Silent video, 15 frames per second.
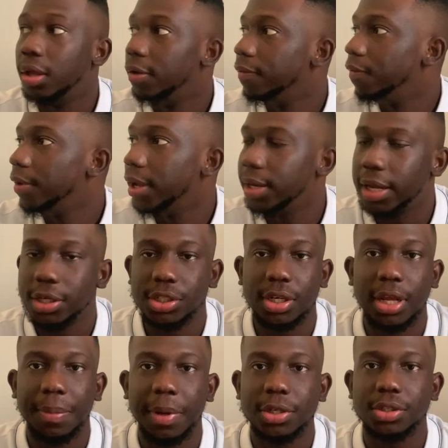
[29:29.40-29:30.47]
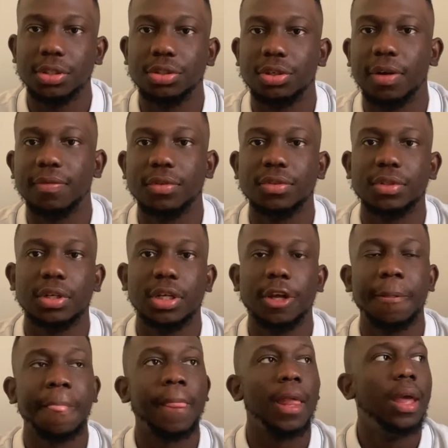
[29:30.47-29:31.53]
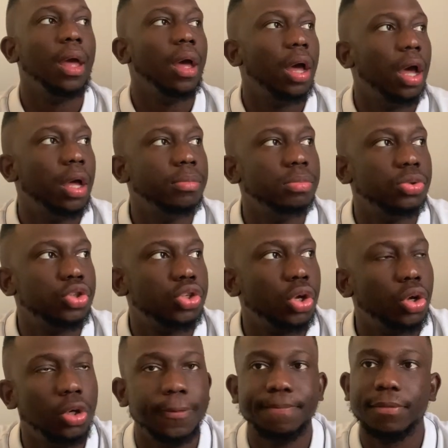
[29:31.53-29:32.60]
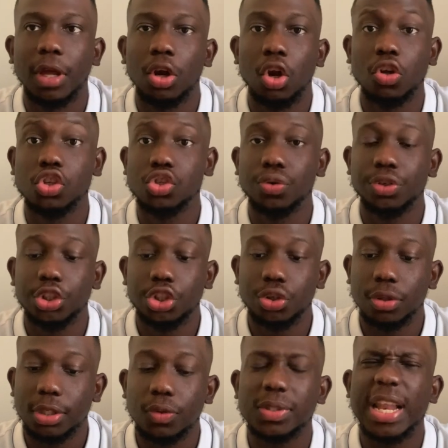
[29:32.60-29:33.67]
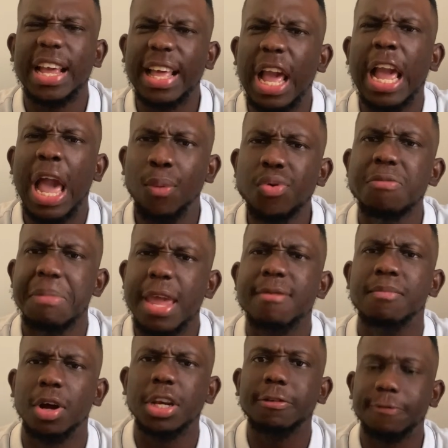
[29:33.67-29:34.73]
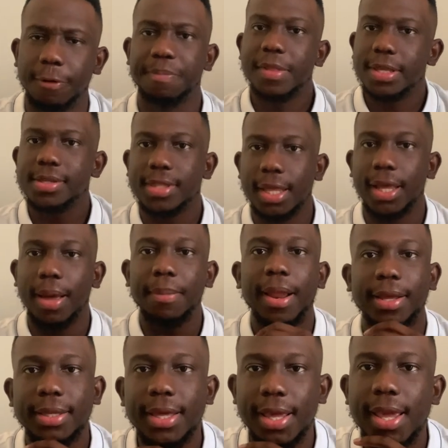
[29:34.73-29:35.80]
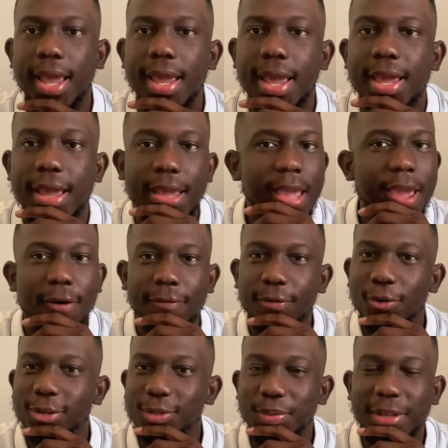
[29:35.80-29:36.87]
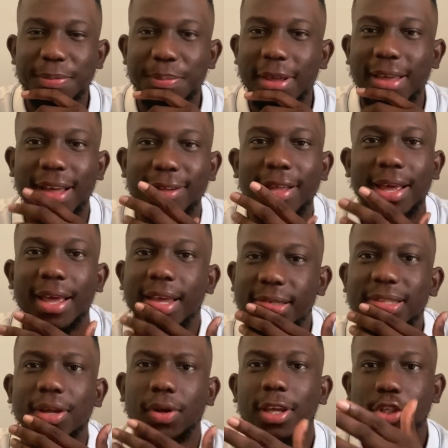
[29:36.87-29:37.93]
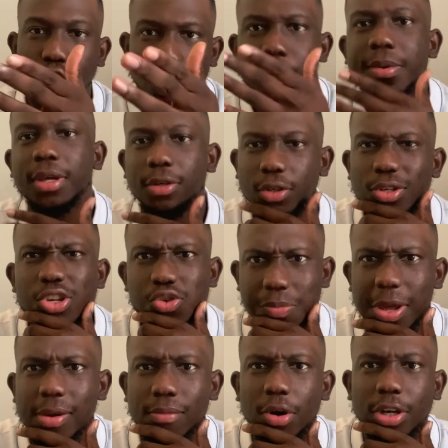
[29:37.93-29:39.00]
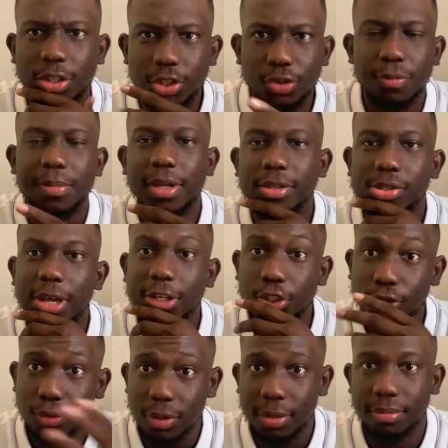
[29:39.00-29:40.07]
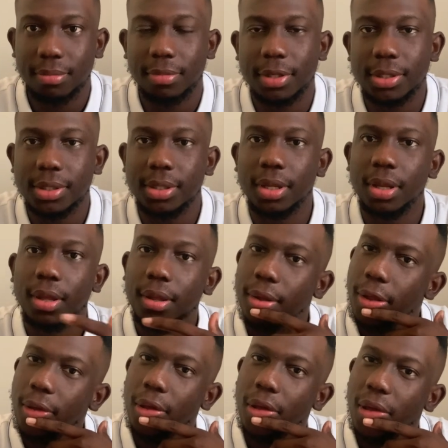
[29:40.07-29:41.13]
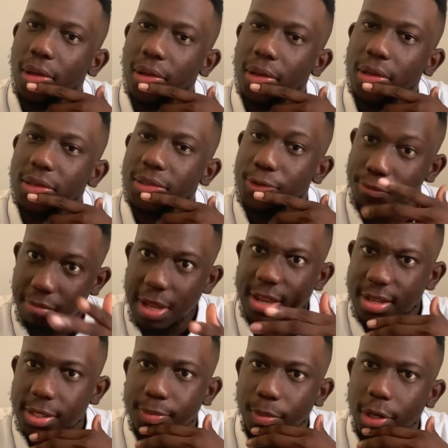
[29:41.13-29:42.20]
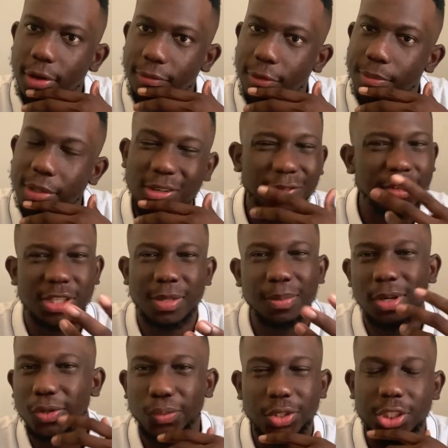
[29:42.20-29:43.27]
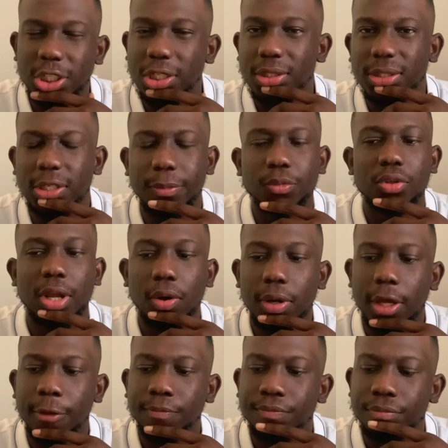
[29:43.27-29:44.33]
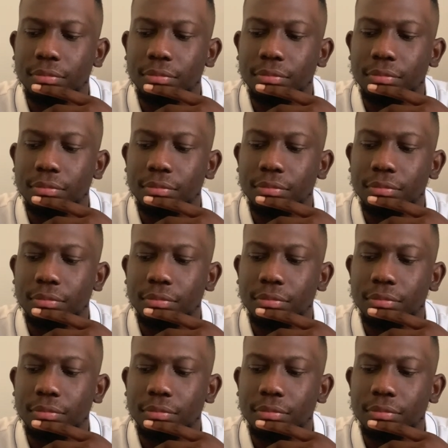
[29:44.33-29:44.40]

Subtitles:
flight. Actually, I'm actually traveling today. So long story short, he was like, can we make money from this thing? I'm like, yeah, of course. course we can make it. He's like, hey, show me. Do you make money? Show me. So I showed him. I said, he made this money from this. Obviously, the money was changed to him. I was like, okay,